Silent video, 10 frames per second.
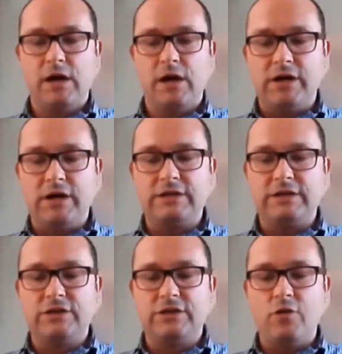I would
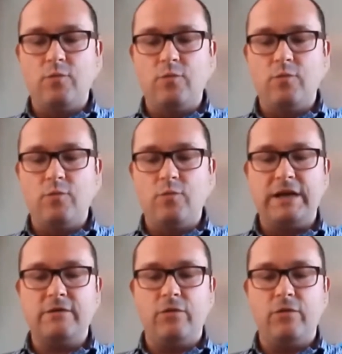like to note with
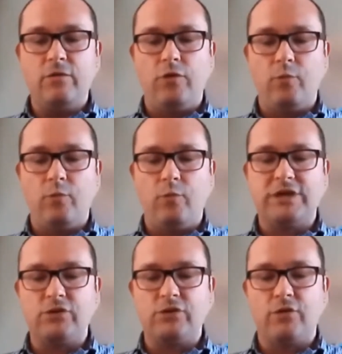pride the way in
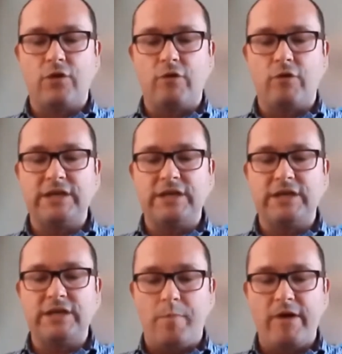which this authority has
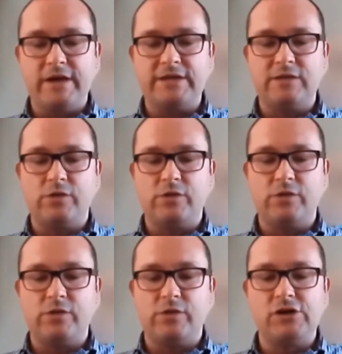cooperated with
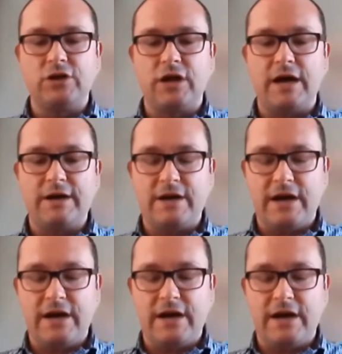other regional and
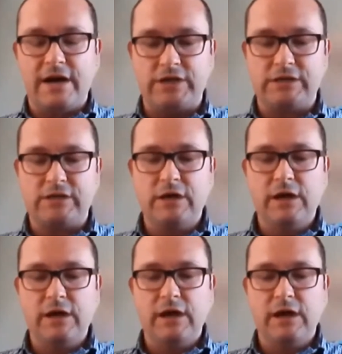national bodies,
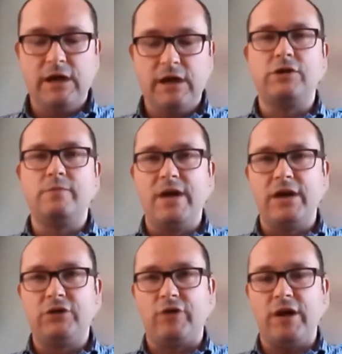including the
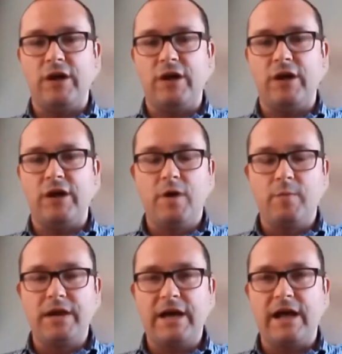military,
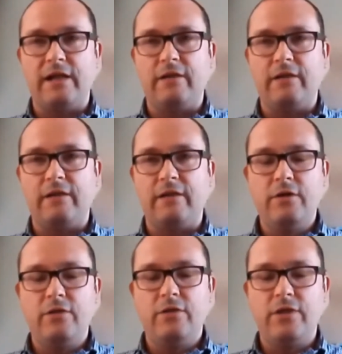public health,
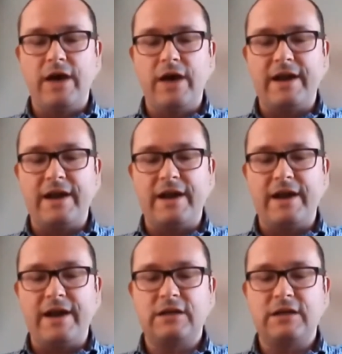the
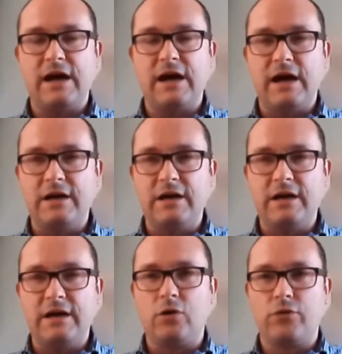NHS, and other
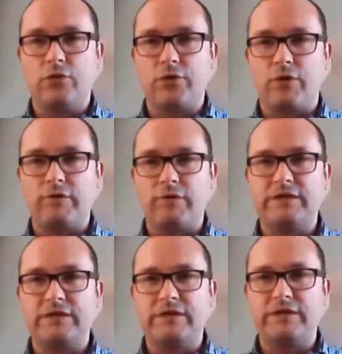local authorities
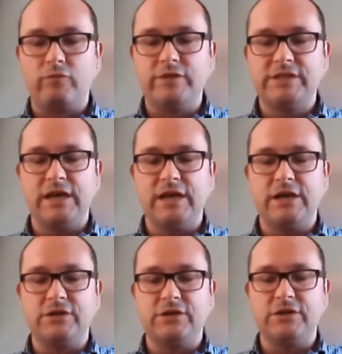within the Local
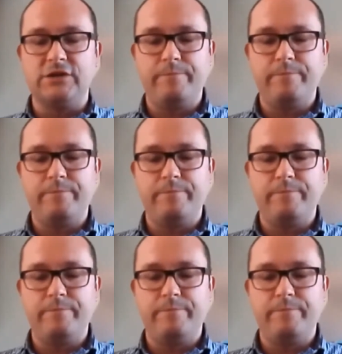Resilience Forum.